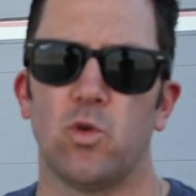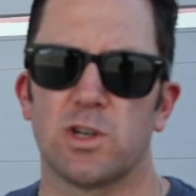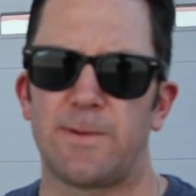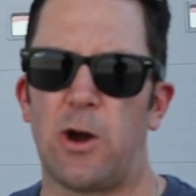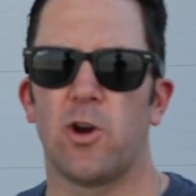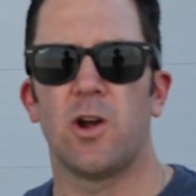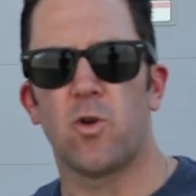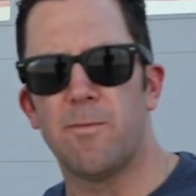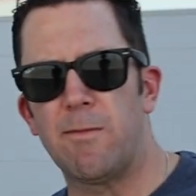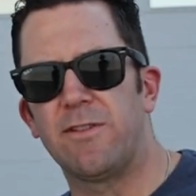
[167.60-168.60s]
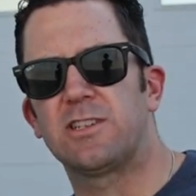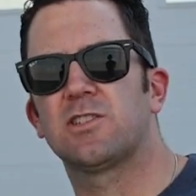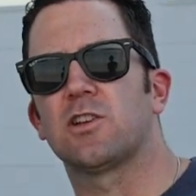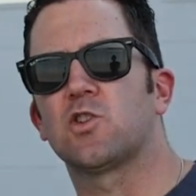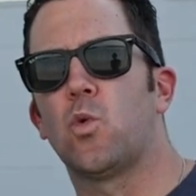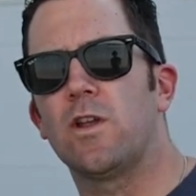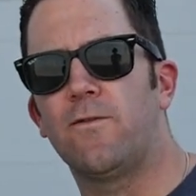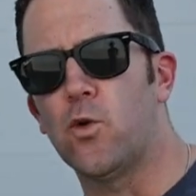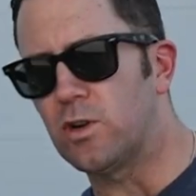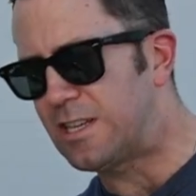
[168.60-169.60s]
horsepower. Now, remember, this is a
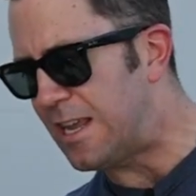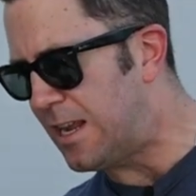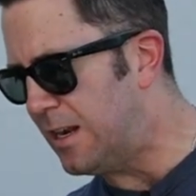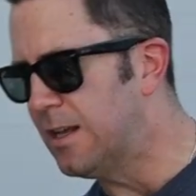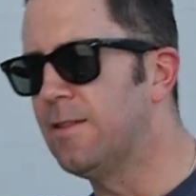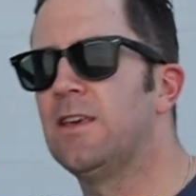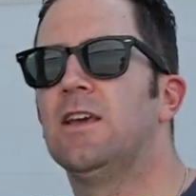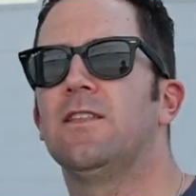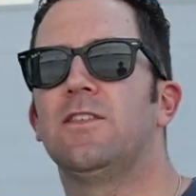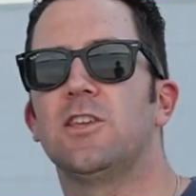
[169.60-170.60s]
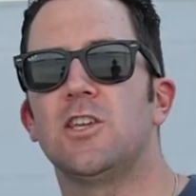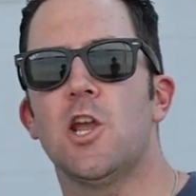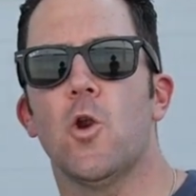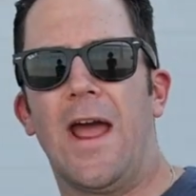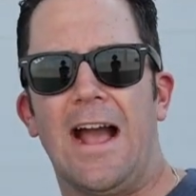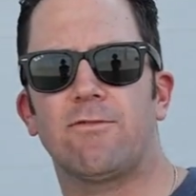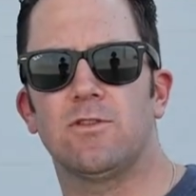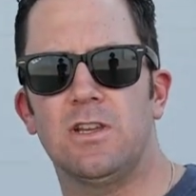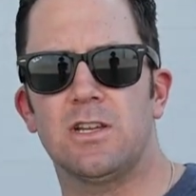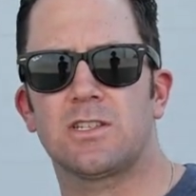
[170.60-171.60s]
2014. The year after
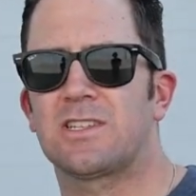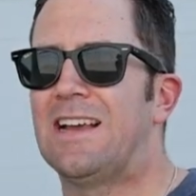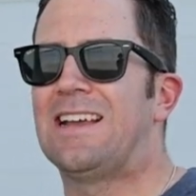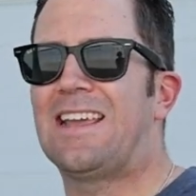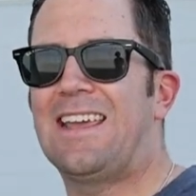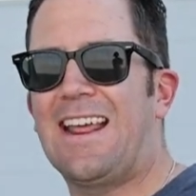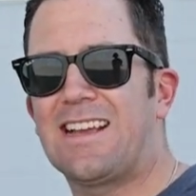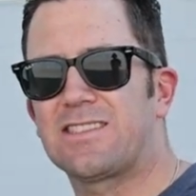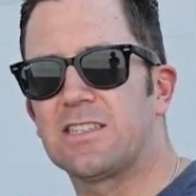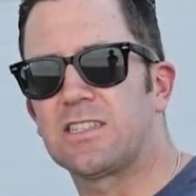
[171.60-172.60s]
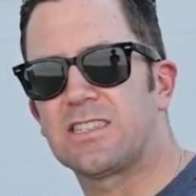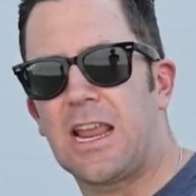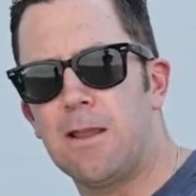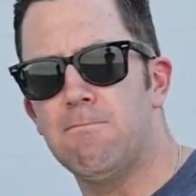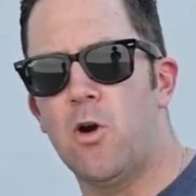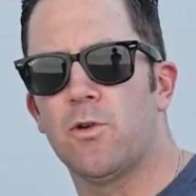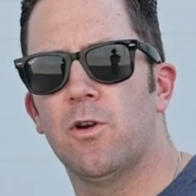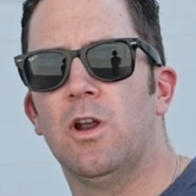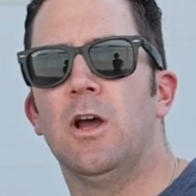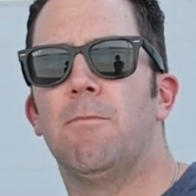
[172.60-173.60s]
this, it has the same
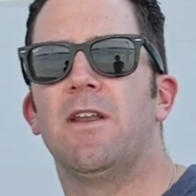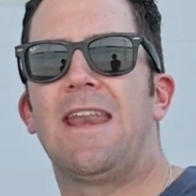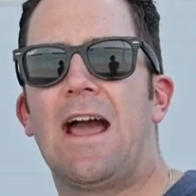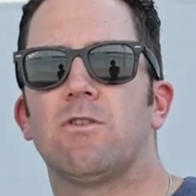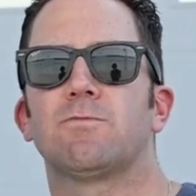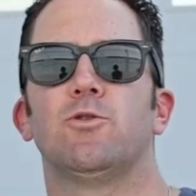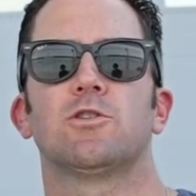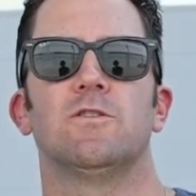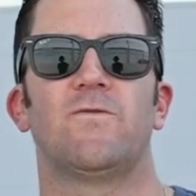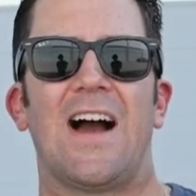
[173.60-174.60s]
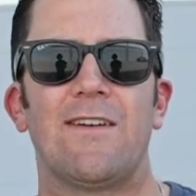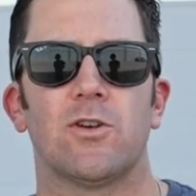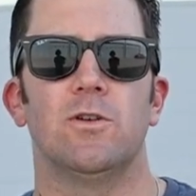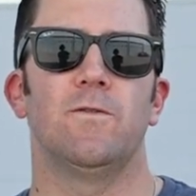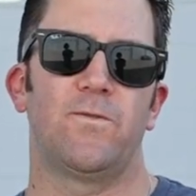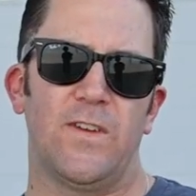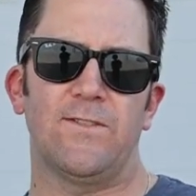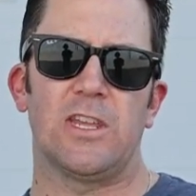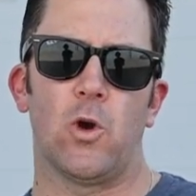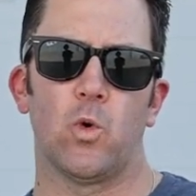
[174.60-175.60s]
motor, but now it's pushing
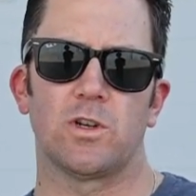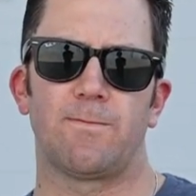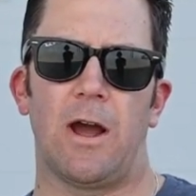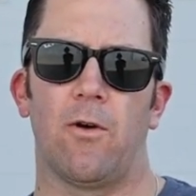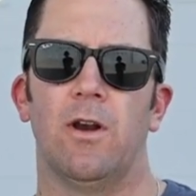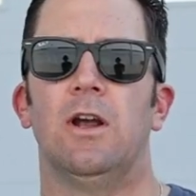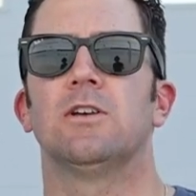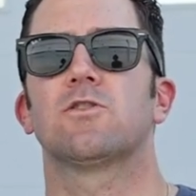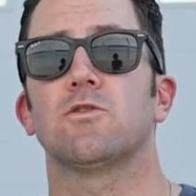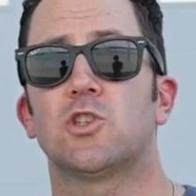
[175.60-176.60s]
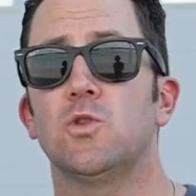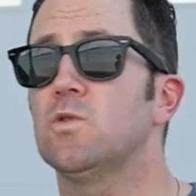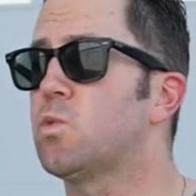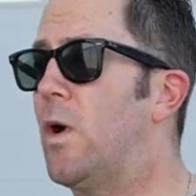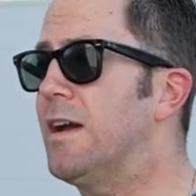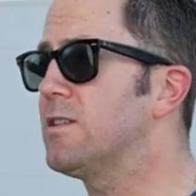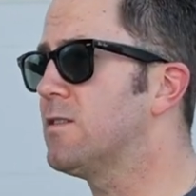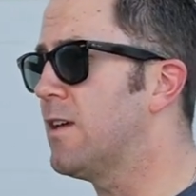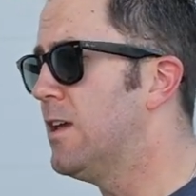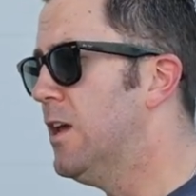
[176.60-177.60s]
550 horsepower. So choose
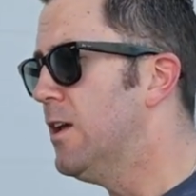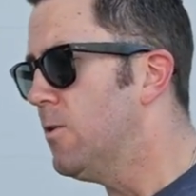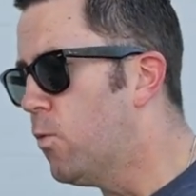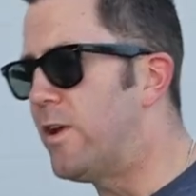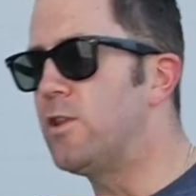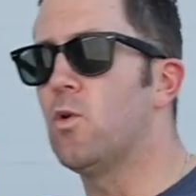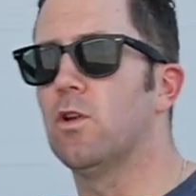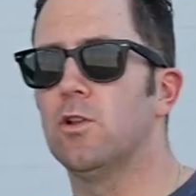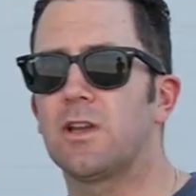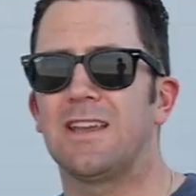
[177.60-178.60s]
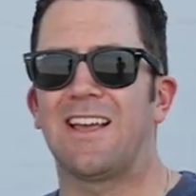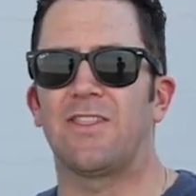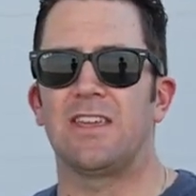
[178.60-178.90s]
wisely when you are looking at